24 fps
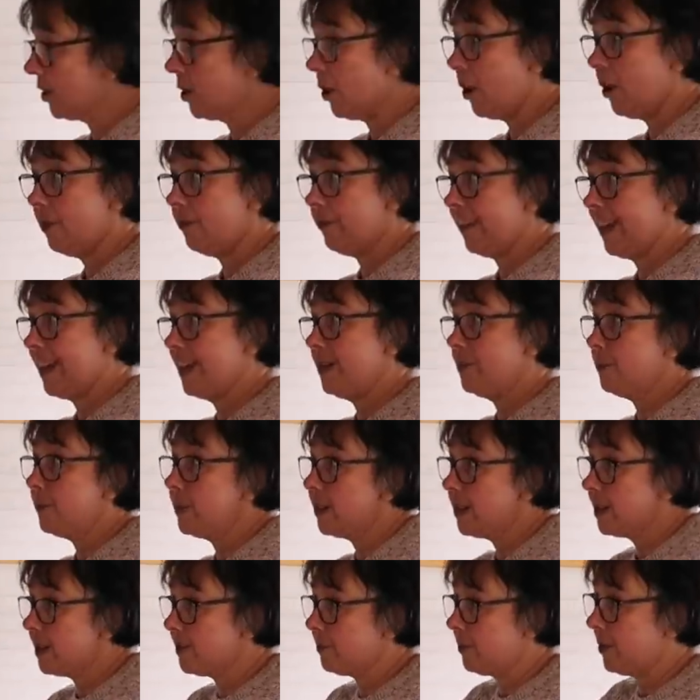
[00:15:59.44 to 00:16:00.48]
curve
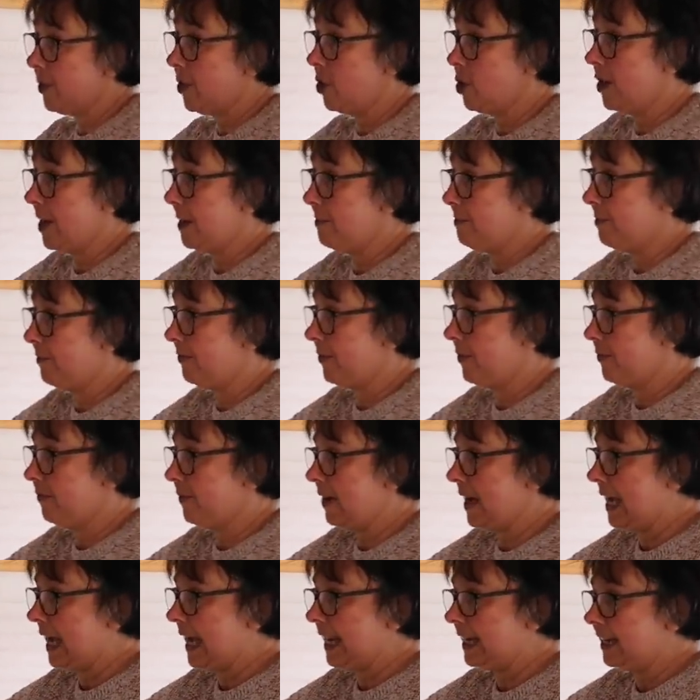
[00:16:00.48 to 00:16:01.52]
inwards with the shape of the
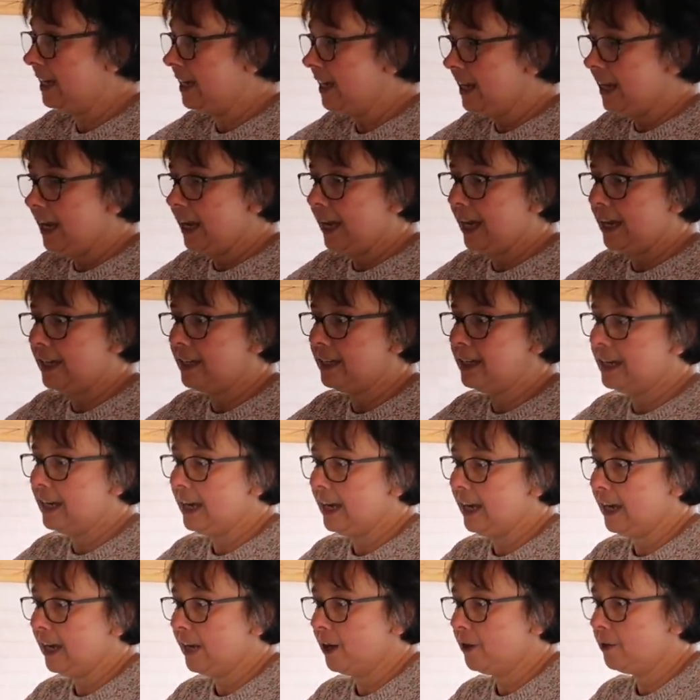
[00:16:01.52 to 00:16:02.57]
van. And
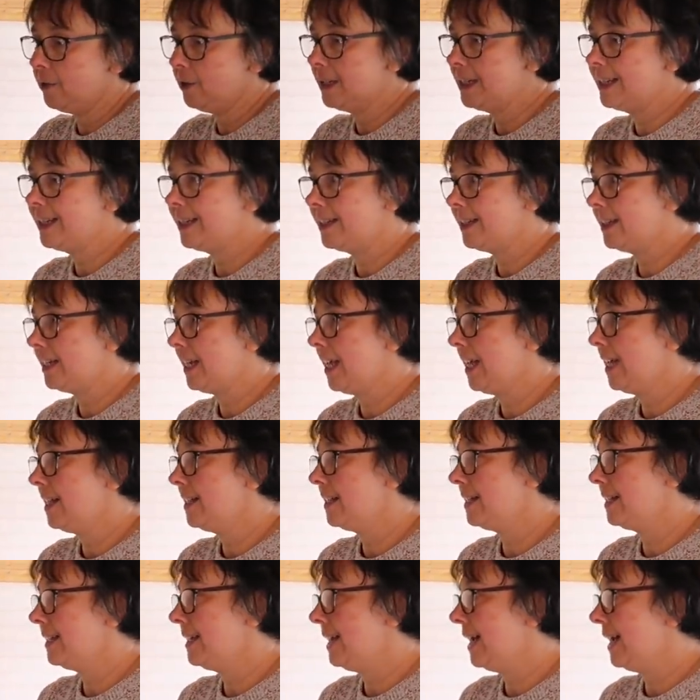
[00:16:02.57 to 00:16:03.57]
now today's